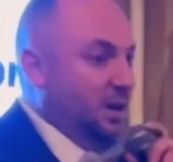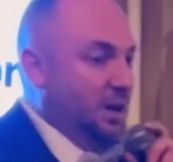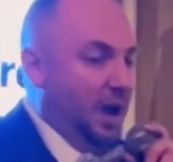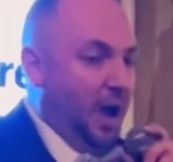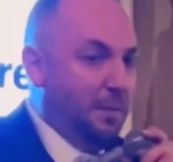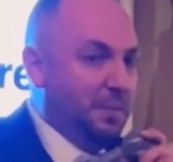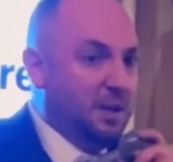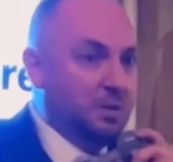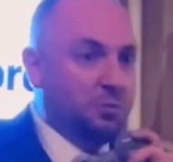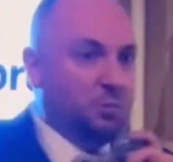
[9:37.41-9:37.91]
I
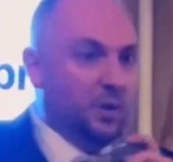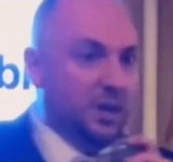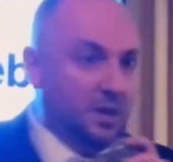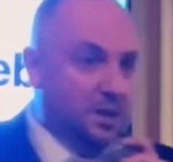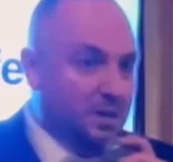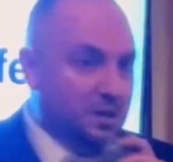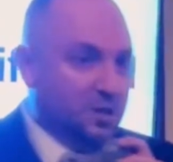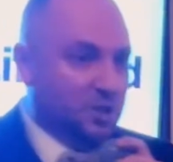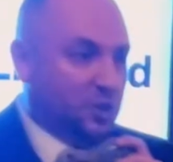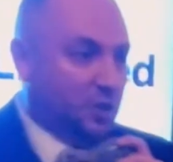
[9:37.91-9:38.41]
mean,
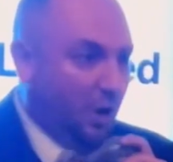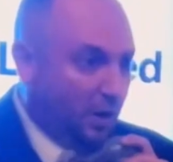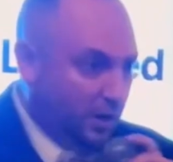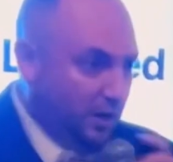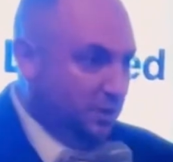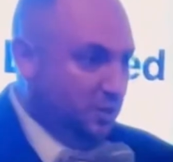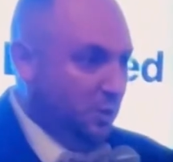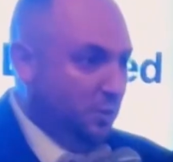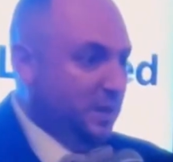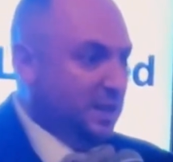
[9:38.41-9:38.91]
we
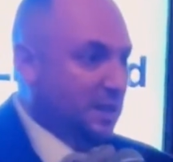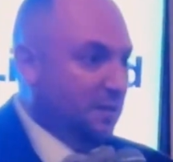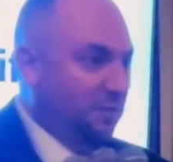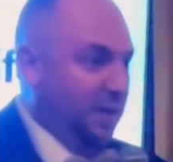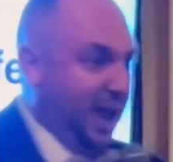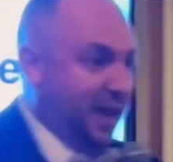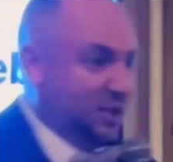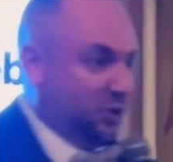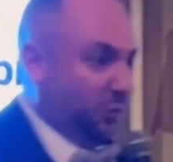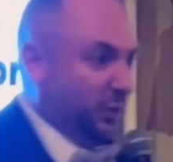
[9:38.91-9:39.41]
started doing events,